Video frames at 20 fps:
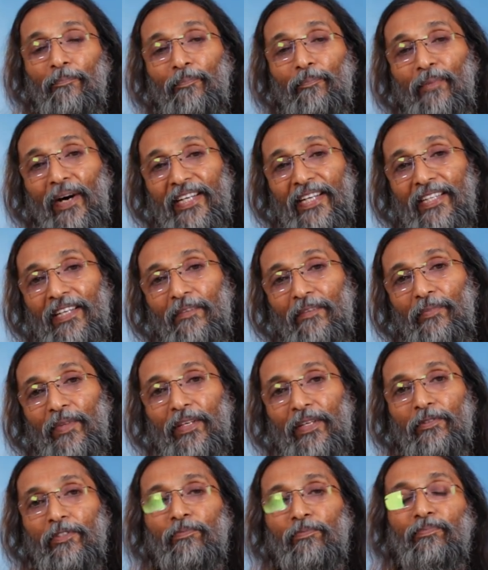but
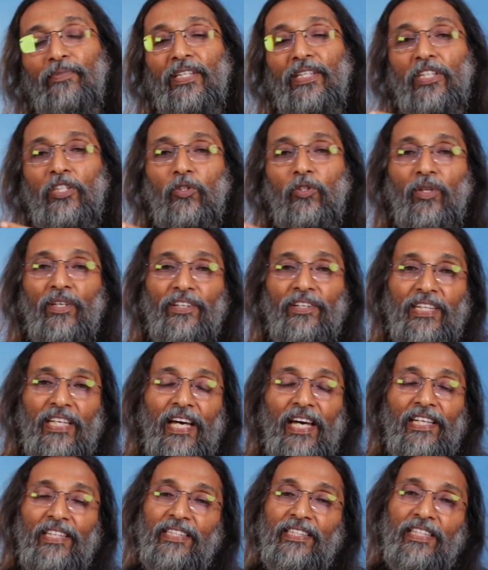the spiritual
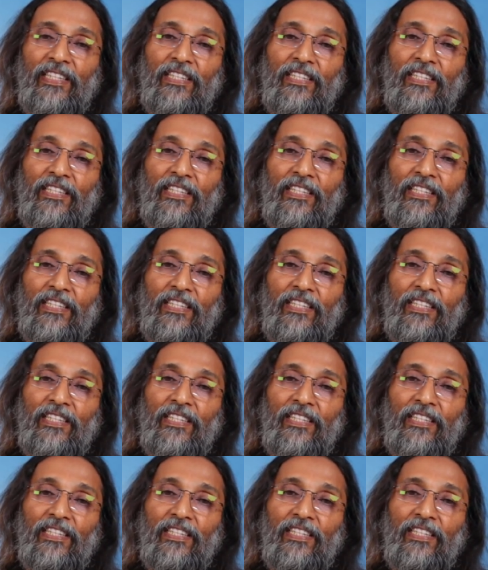reality